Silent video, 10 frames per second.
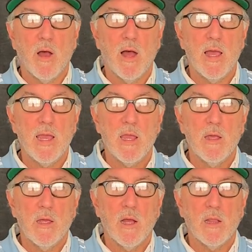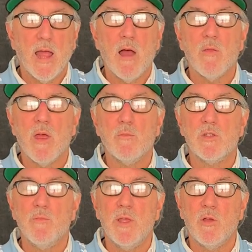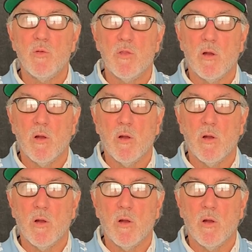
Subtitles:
I allow them to be who